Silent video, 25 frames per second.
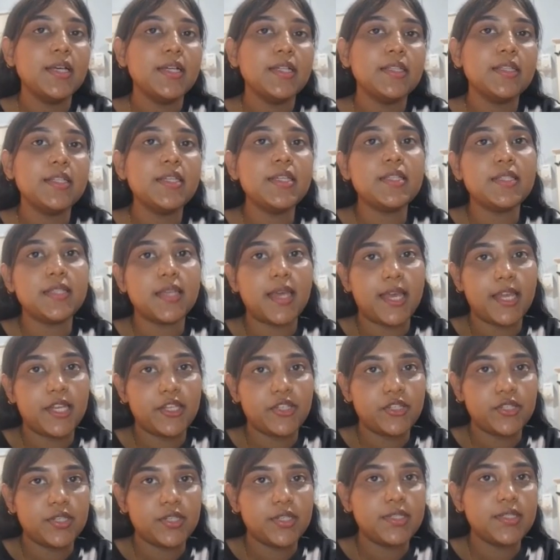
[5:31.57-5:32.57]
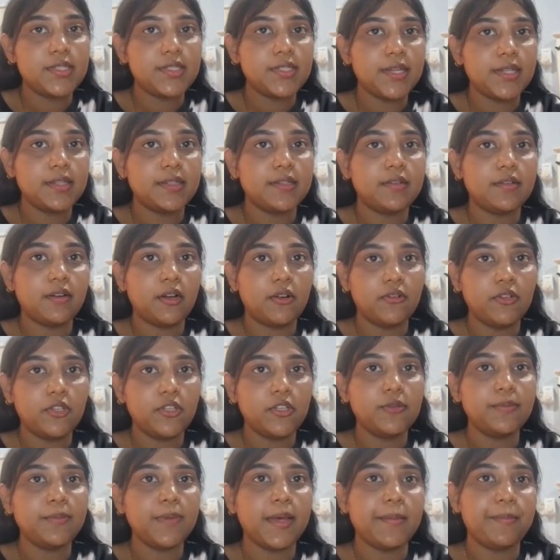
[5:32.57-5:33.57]
This ensures that the
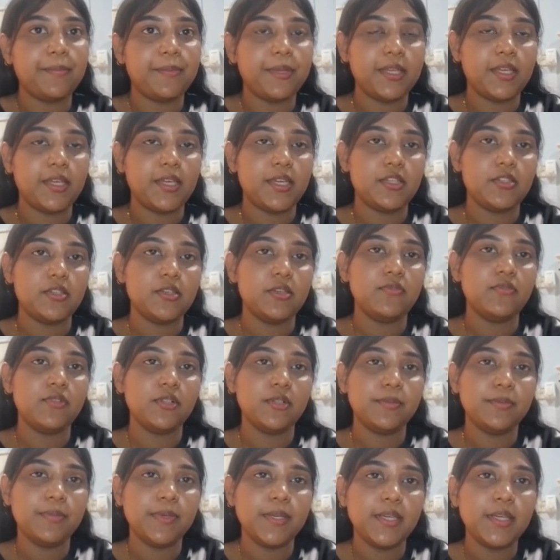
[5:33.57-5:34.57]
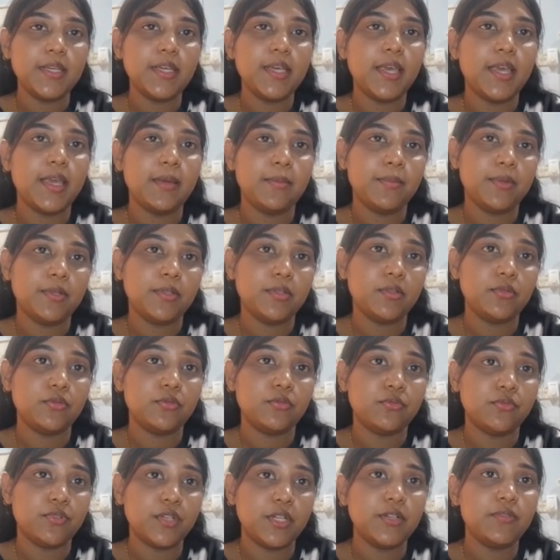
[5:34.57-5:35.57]
Roundcube application will be able
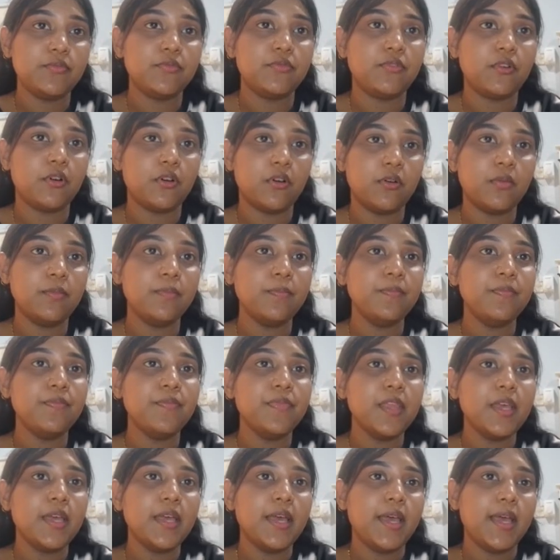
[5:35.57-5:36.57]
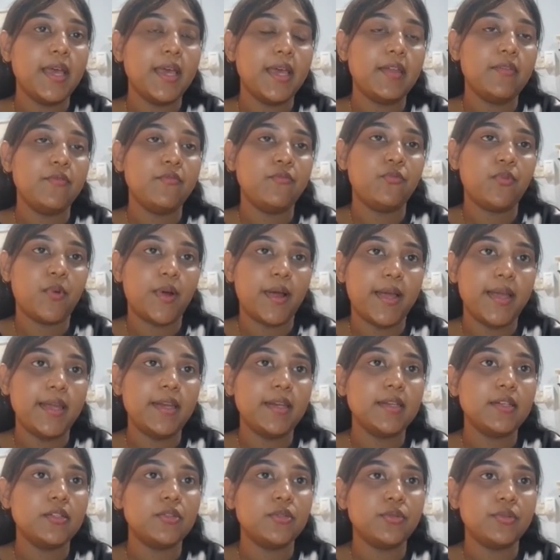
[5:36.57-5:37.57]
to read from and
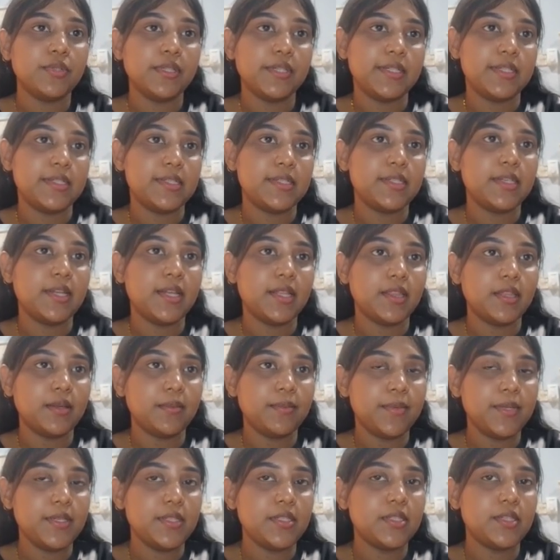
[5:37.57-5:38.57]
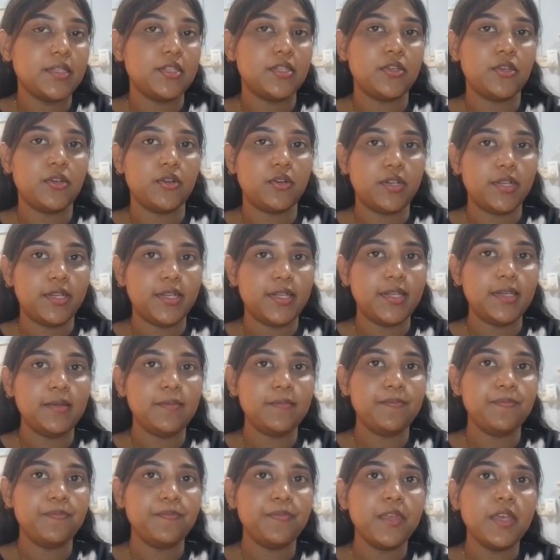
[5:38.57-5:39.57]
write to its database securely.
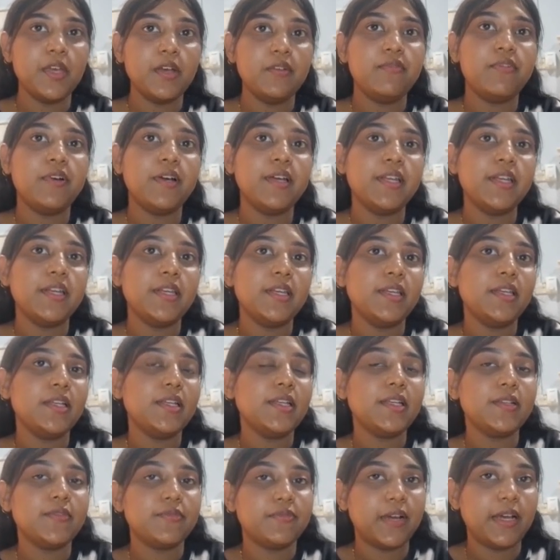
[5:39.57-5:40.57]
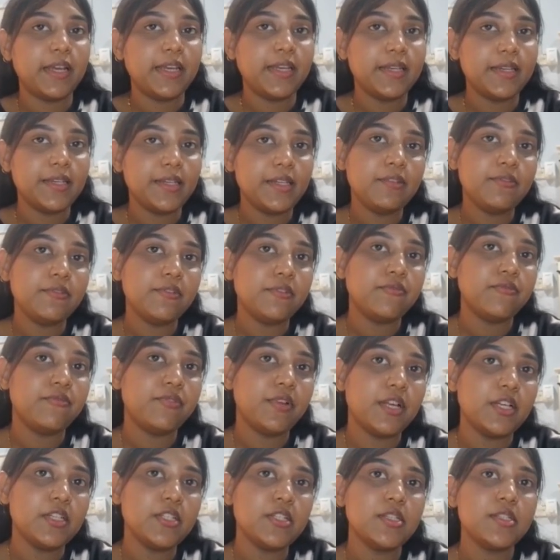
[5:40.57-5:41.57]
Finally, we
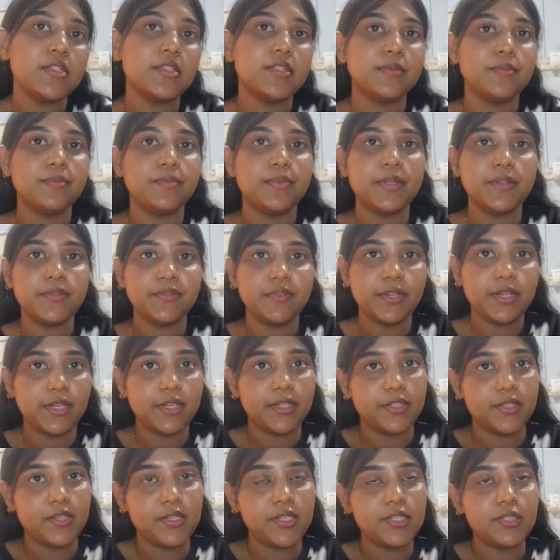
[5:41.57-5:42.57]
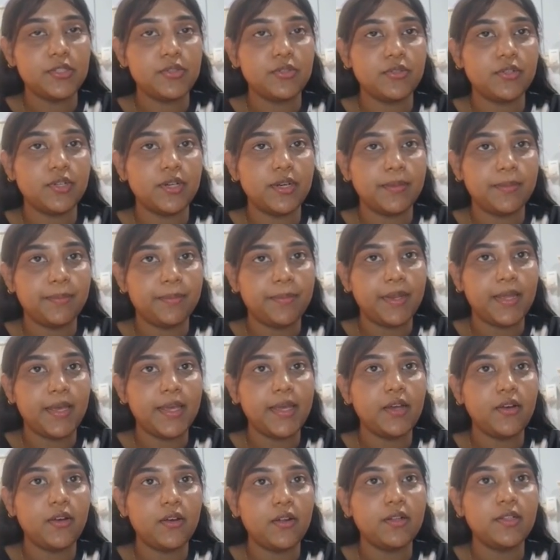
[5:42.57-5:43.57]
flush the privileges to
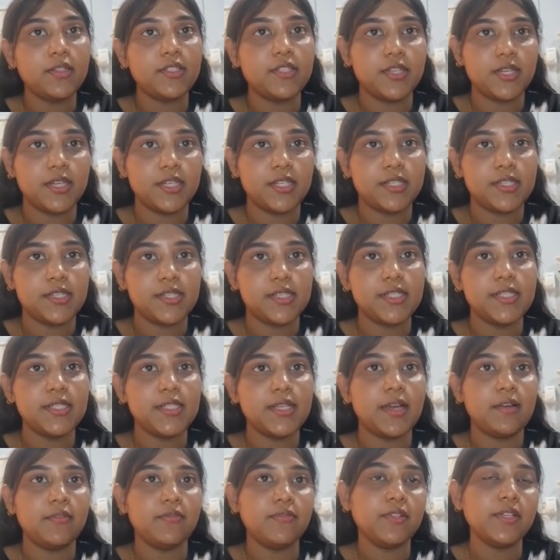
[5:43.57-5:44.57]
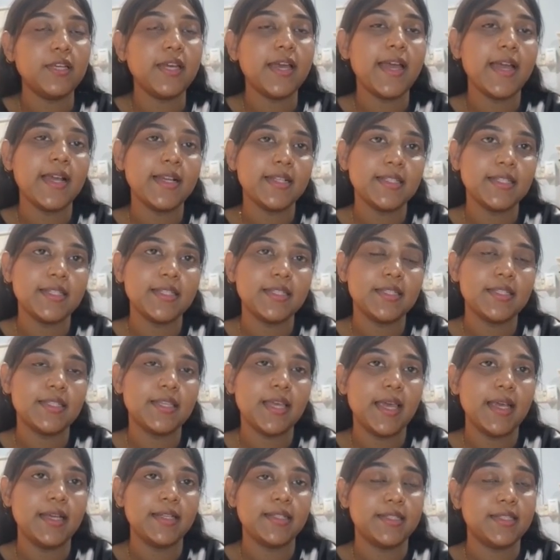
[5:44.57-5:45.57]
apply all changes. After
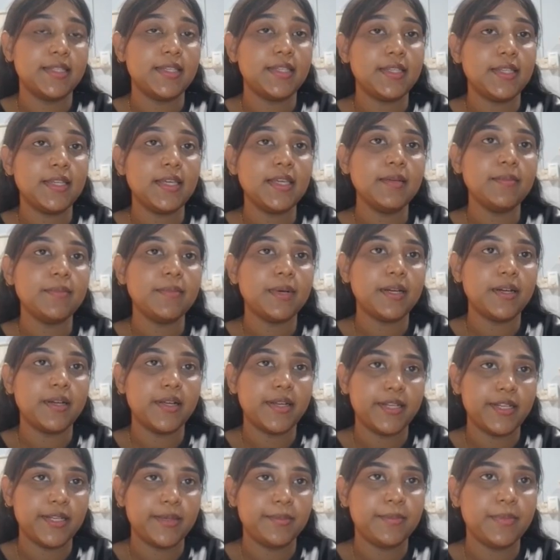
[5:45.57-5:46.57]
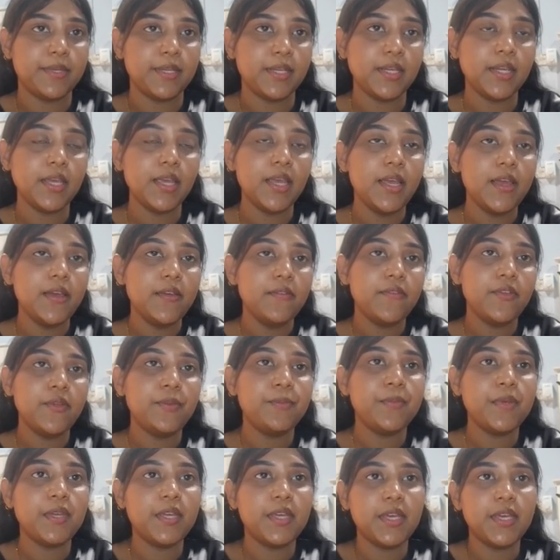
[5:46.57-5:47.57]
exiting MariaDB, we
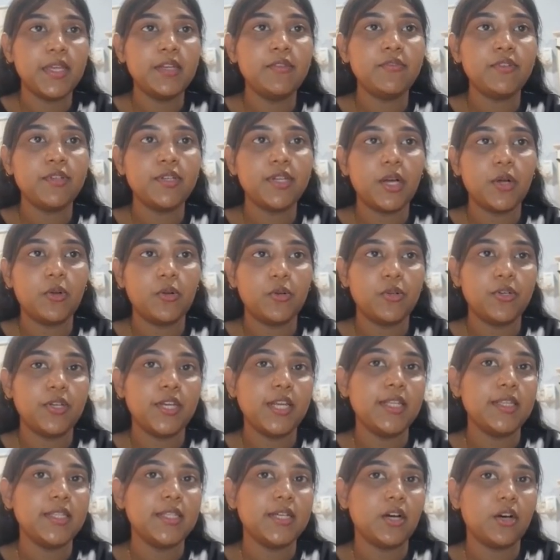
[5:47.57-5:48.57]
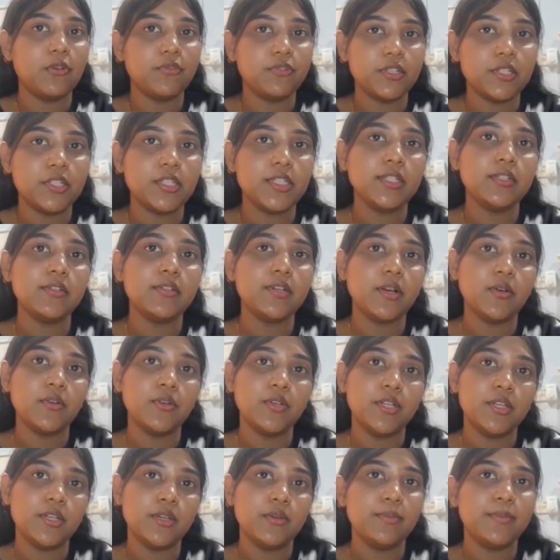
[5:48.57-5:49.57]
begin downloading the official
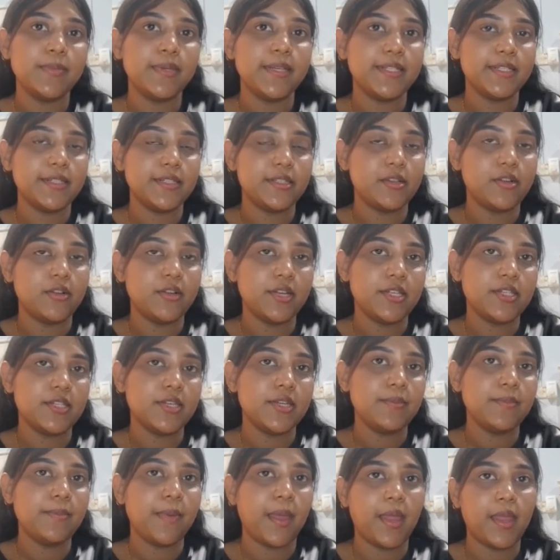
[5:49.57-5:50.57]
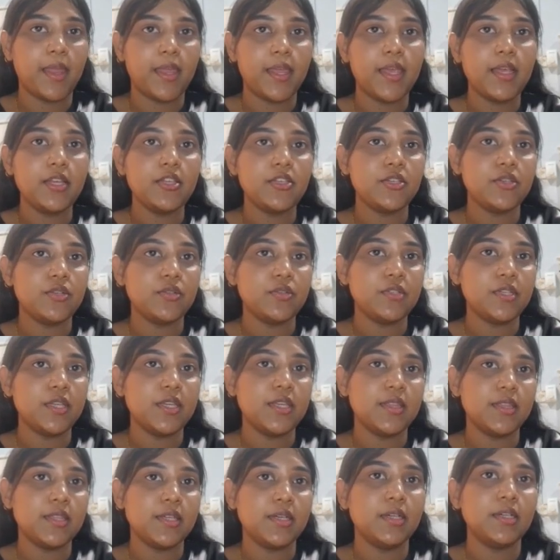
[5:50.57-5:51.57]
Roundcube installation package
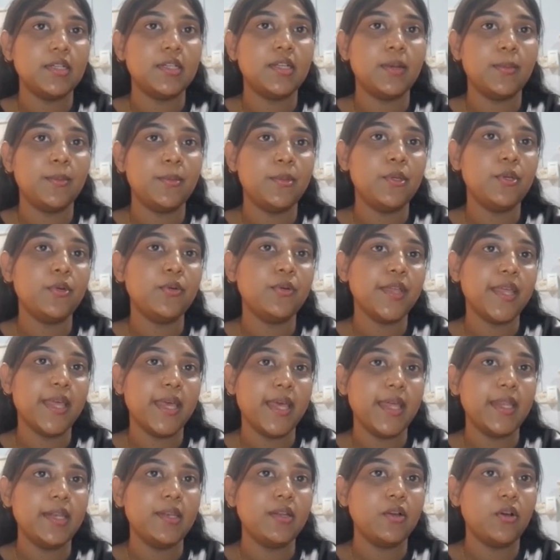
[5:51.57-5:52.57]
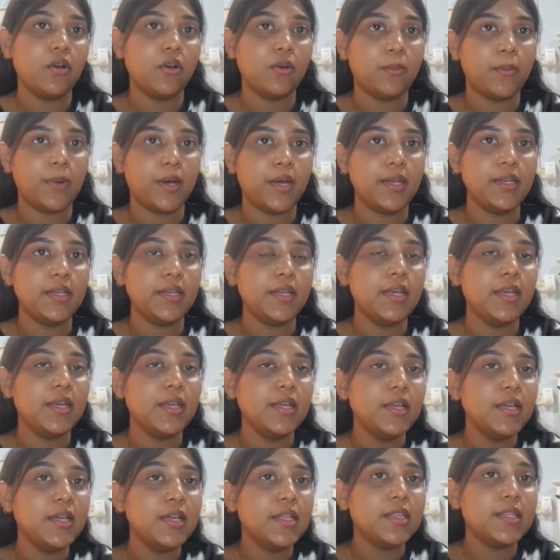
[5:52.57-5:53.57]
using the wget command.
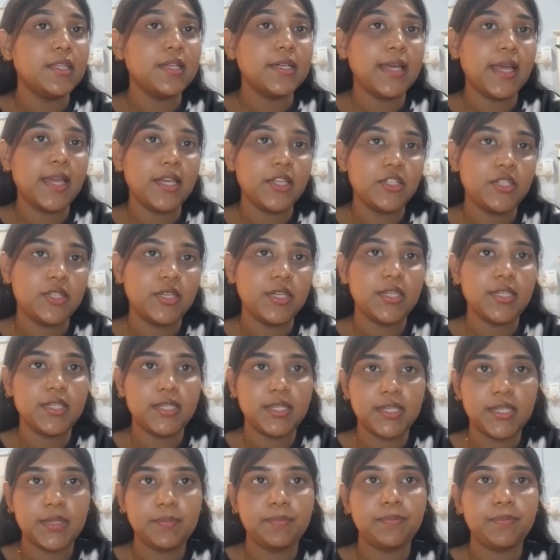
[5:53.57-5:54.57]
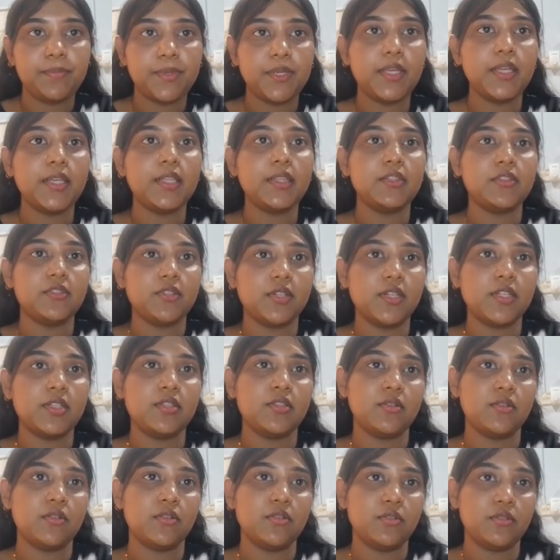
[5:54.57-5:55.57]
The HTTP
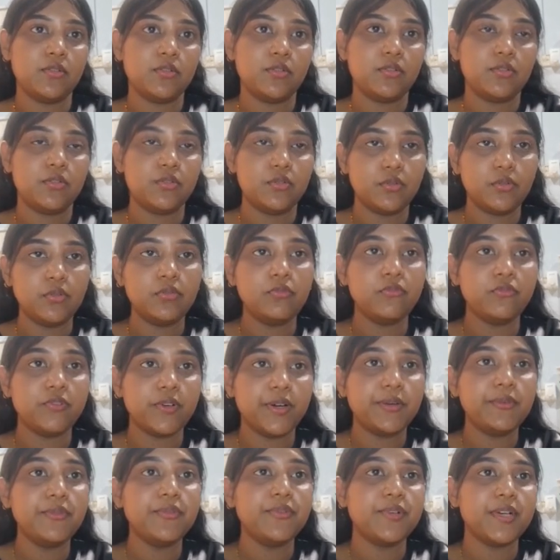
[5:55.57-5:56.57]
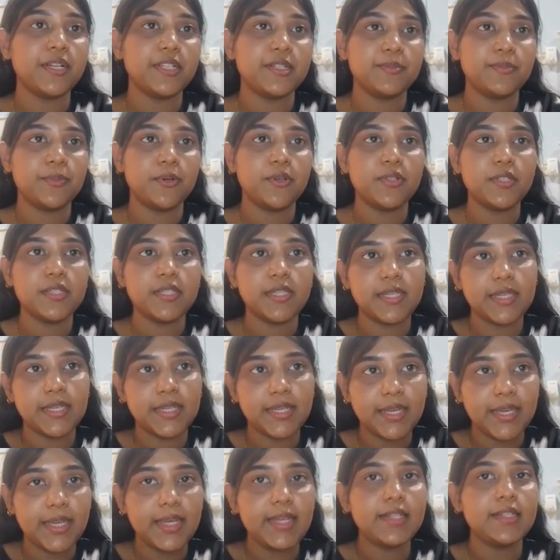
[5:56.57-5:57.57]
302 found response
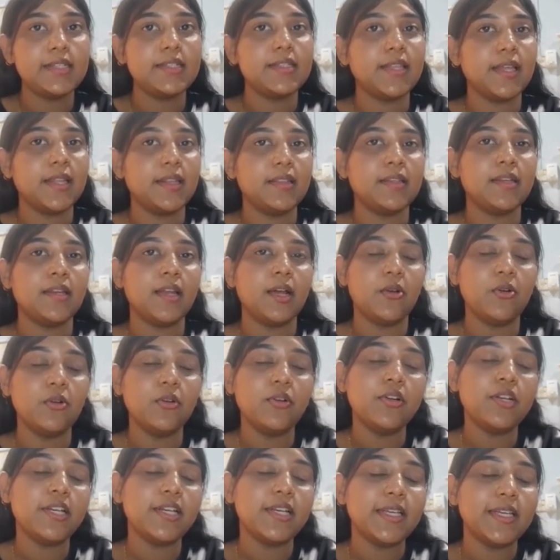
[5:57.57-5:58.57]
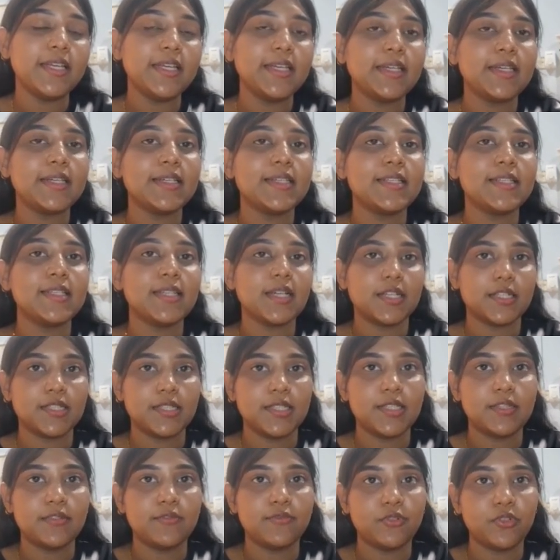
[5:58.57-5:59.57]
indicates that the download link is
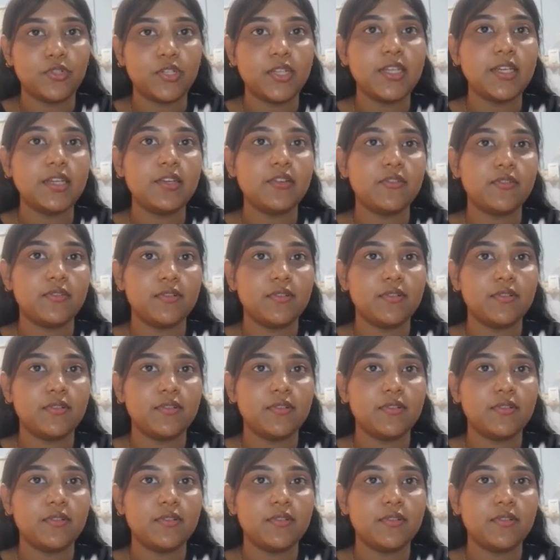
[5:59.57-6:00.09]
successfully